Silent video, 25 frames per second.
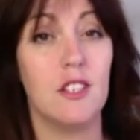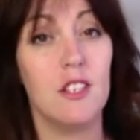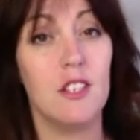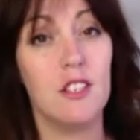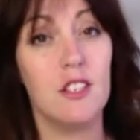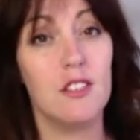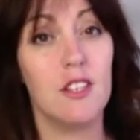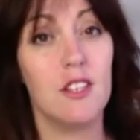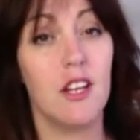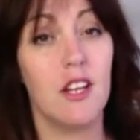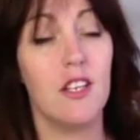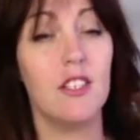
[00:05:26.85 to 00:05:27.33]

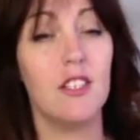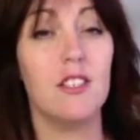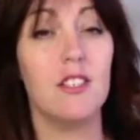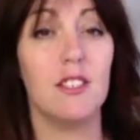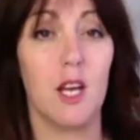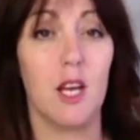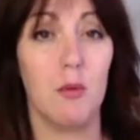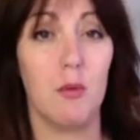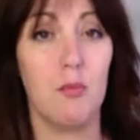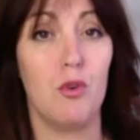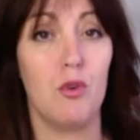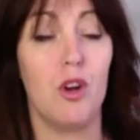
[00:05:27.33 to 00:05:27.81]
slightly
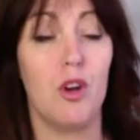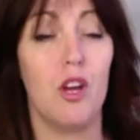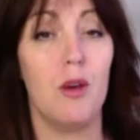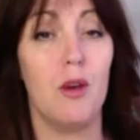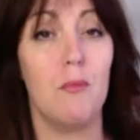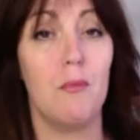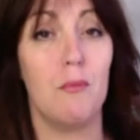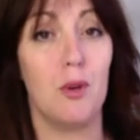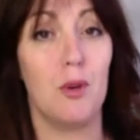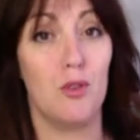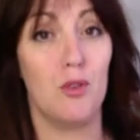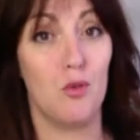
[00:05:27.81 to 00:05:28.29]
separate
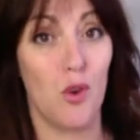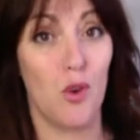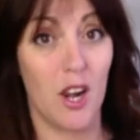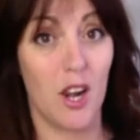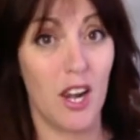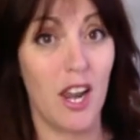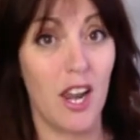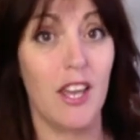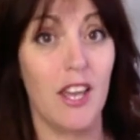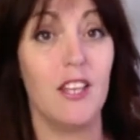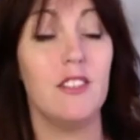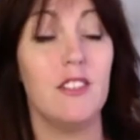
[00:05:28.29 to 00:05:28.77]
but
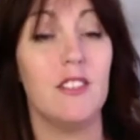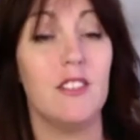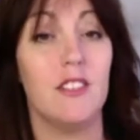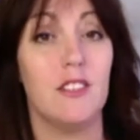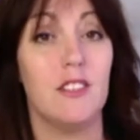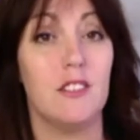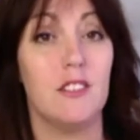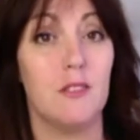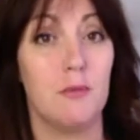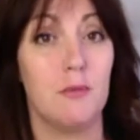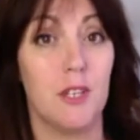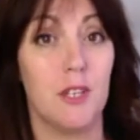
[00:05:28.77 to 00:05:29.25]

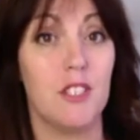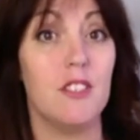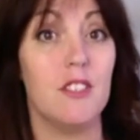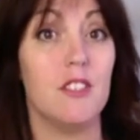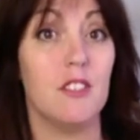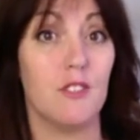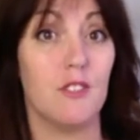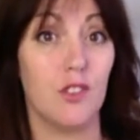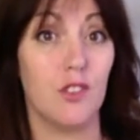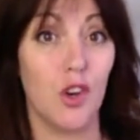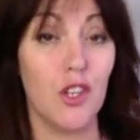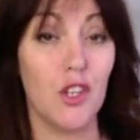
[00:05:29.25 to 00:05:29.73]
related pieces
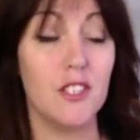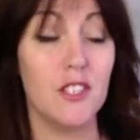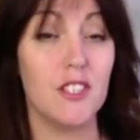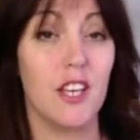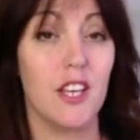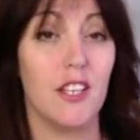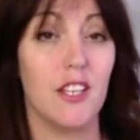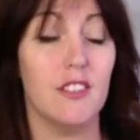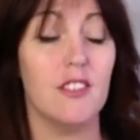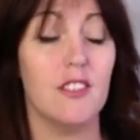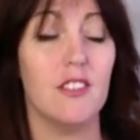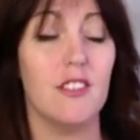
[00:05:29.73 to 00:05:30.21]
of
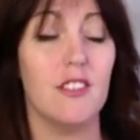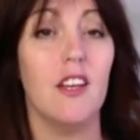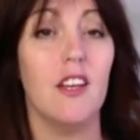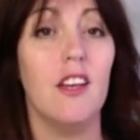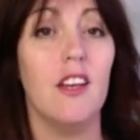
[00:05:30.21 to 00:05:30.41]
content,